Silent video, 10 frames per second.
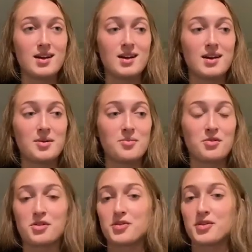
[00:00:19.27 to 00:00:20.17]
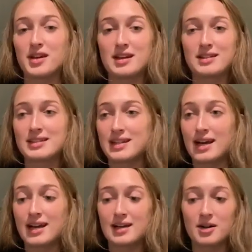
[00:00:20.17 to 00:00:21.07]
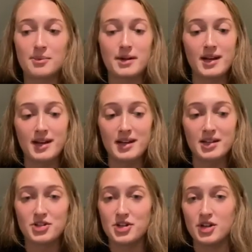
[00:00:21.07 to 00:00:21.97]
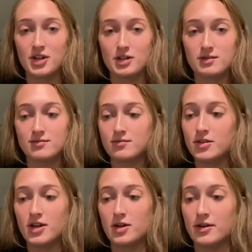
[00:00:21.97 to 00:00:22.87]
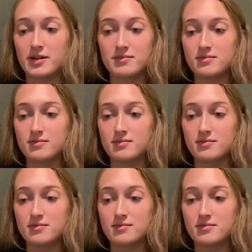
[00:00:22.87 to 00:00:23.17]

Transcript: recruiting site or page or, you know,